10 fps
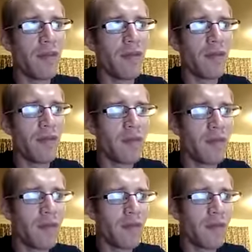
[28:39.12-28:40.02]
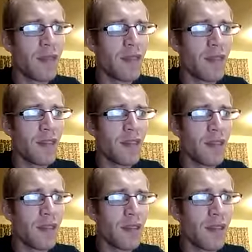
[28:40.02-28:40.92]

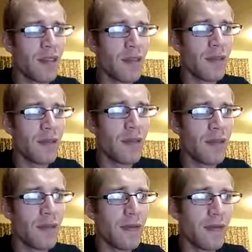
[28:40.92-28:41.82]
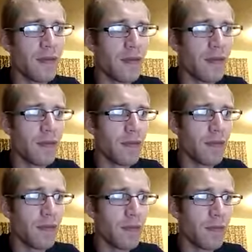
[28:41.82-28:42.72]

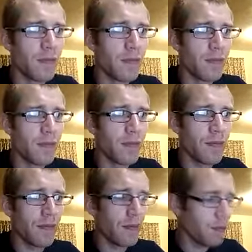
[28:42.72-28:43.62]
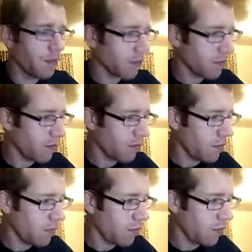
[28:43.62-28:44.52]

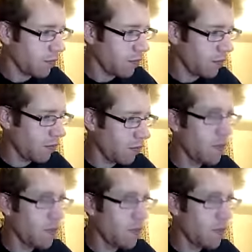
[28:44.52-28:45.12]
No one is speaking in this clip.